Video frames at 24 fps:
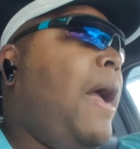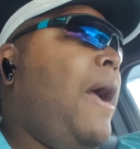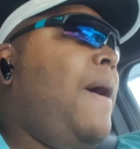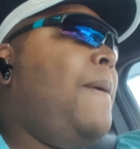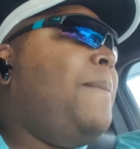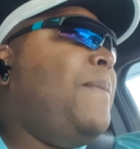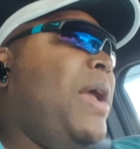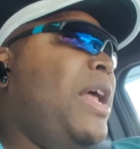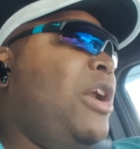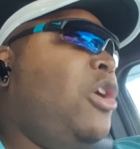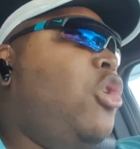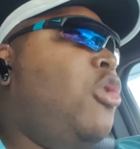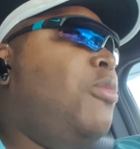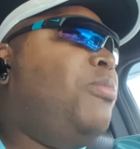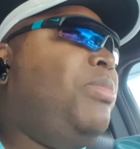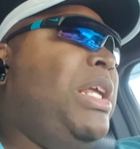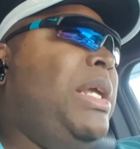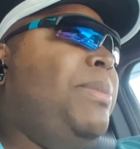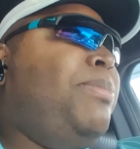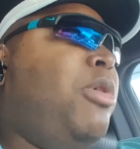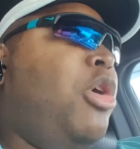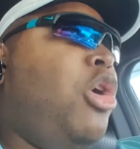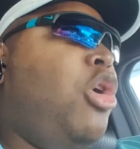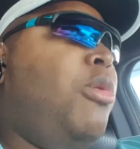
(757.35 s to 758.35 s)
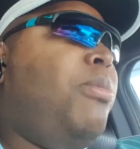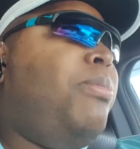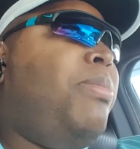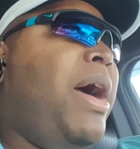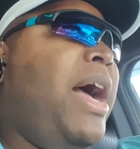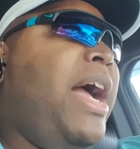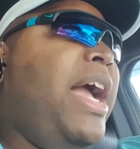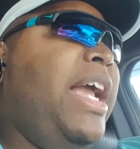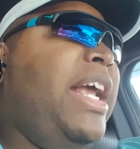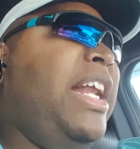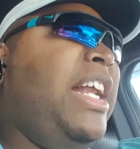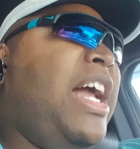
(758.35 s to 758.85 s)
I'm at Home Depot
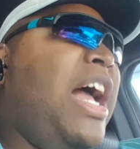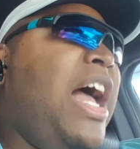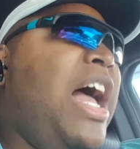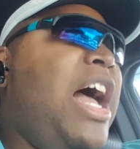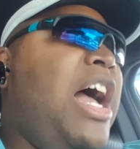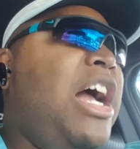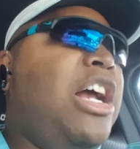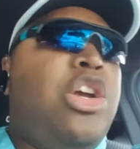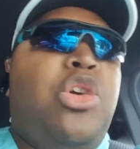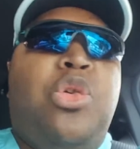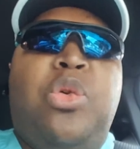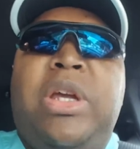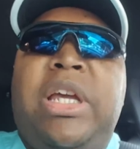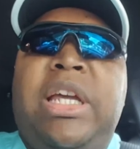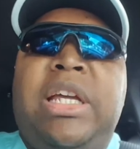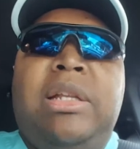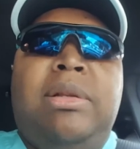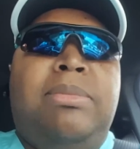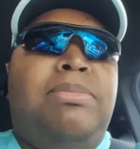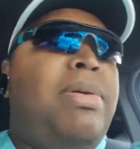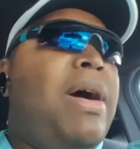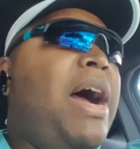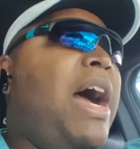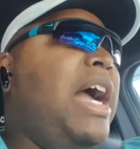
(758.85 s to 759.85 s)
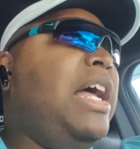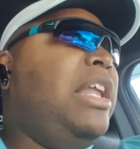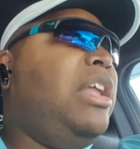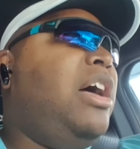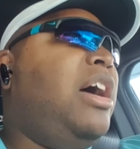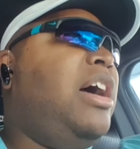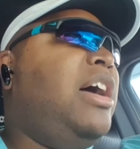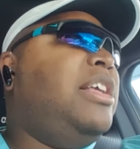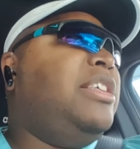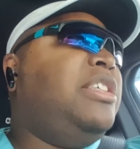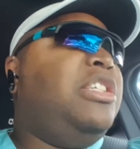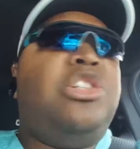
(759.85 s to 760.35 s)
buying concrete and
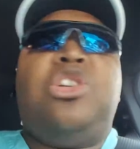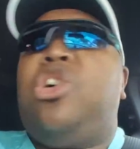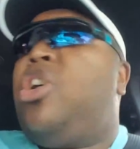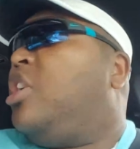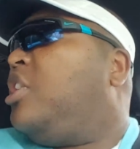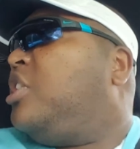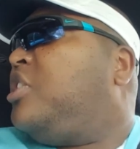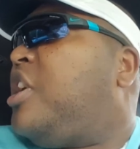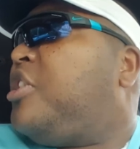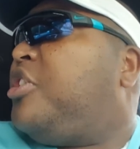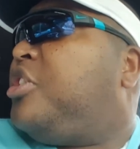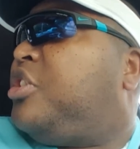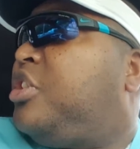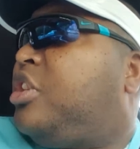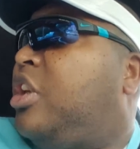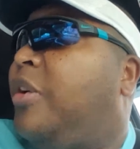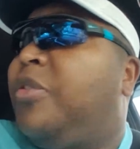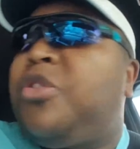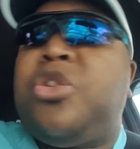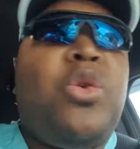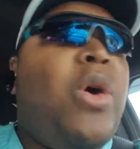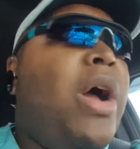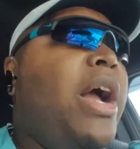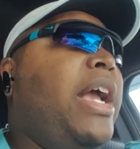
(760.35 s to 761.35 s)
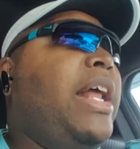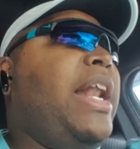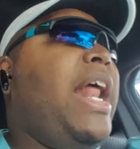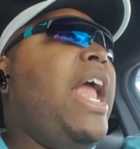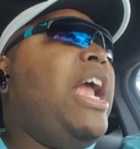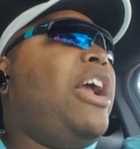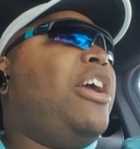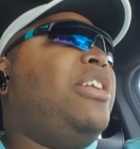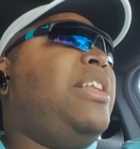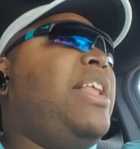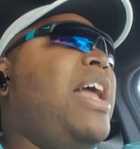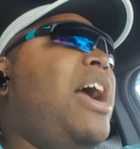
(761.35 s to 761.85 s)
pylons and all this other stuff so I
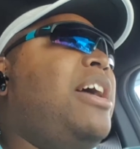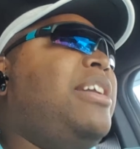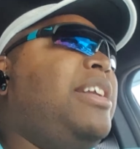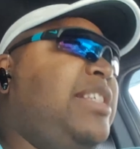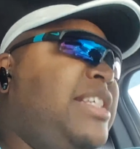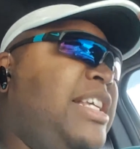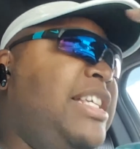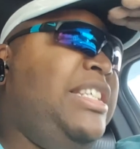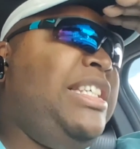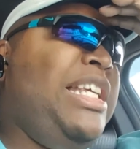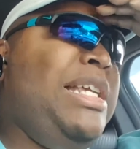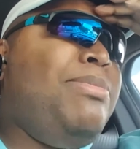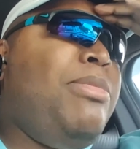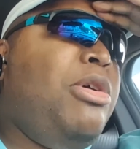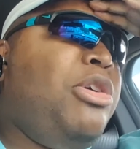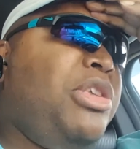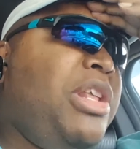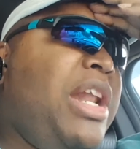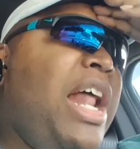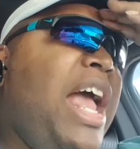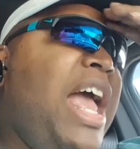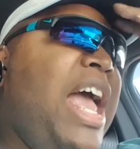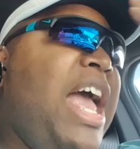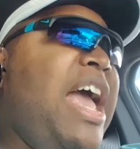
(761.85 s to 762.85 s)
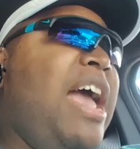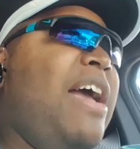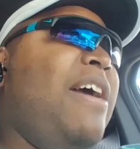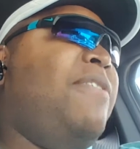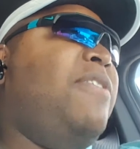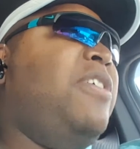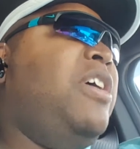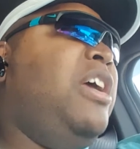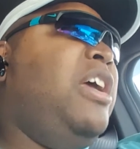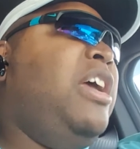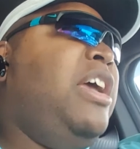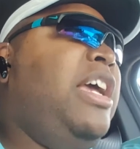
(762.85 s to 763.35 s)
can anchor down this gazebo that I
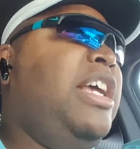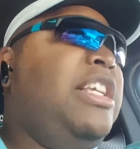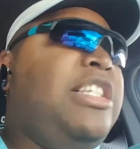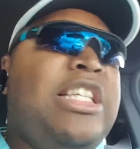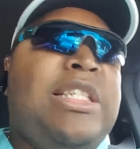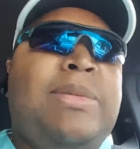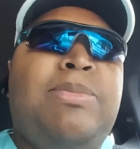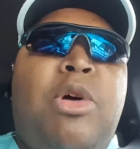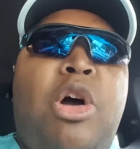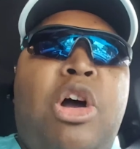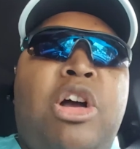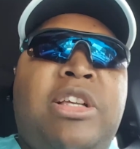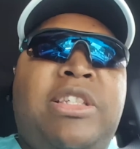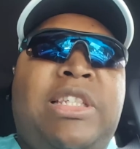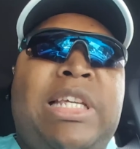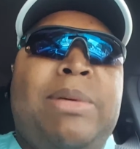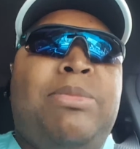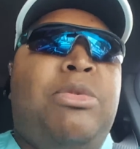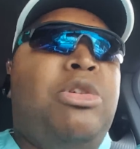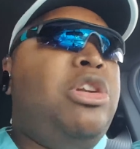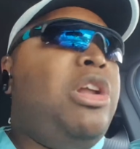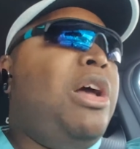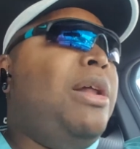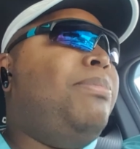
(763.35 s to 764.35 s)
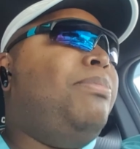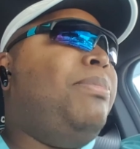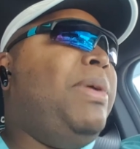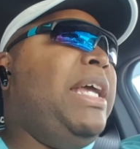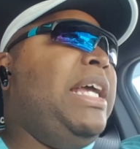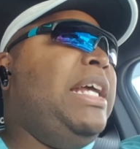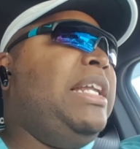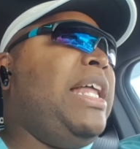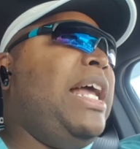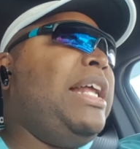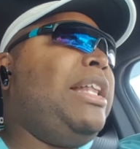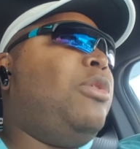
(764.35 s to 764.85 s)
have. It's a small gazebo, nothing
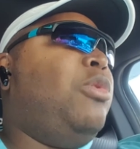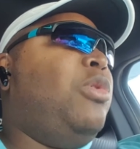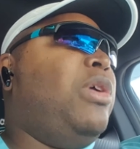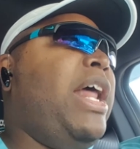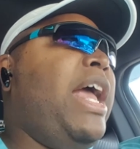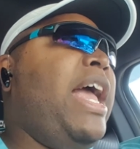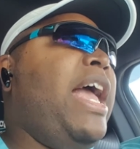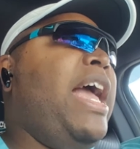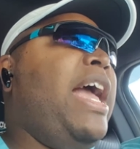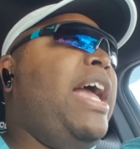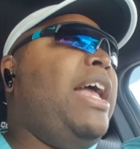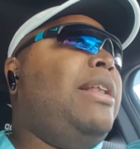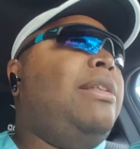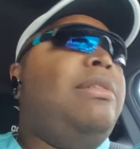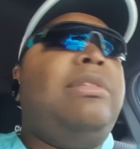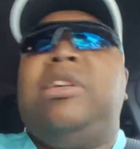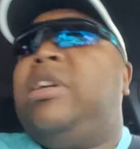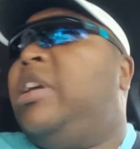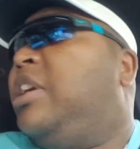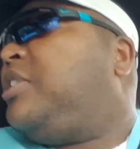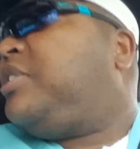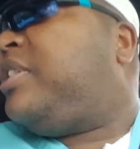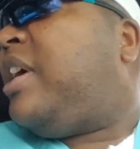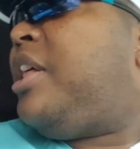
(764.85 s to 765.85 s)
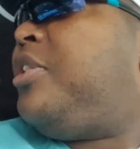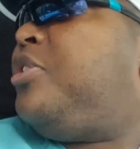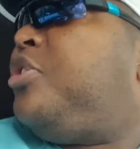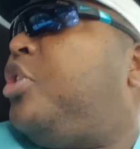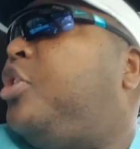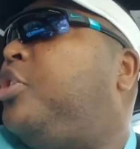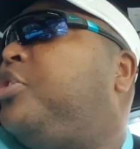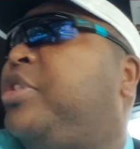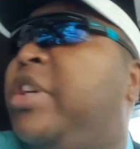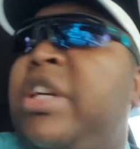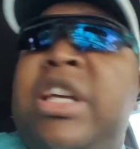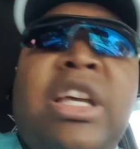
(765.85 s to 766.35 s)
big like the one I had in
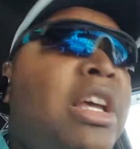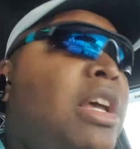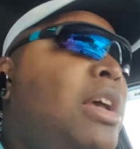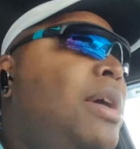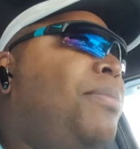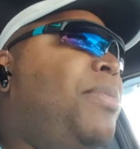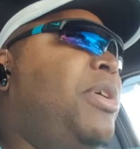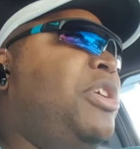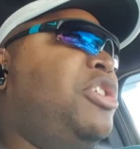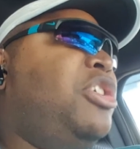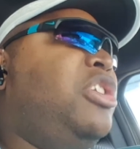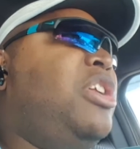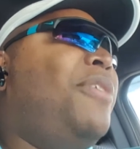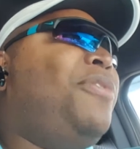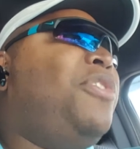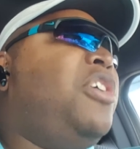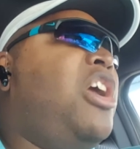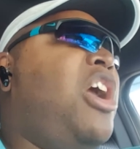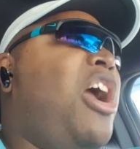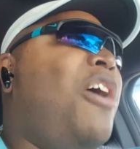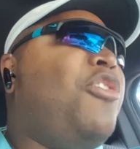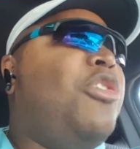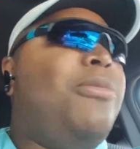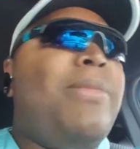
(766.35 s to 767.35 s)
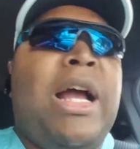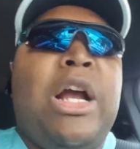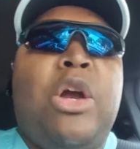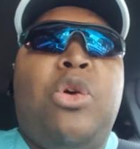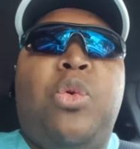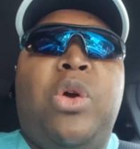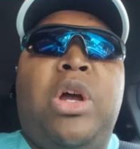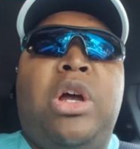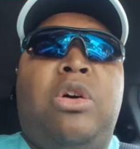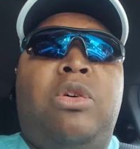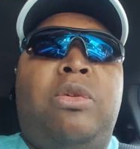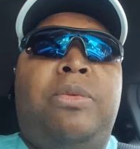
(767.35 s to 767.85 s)
South Jersey, but it's enough to cover my
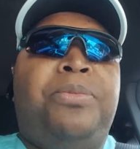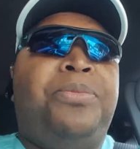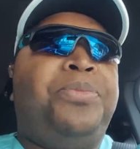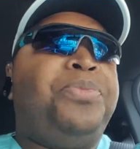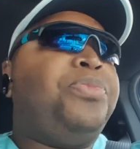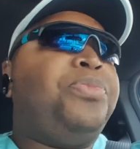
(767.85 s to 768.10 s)
grill.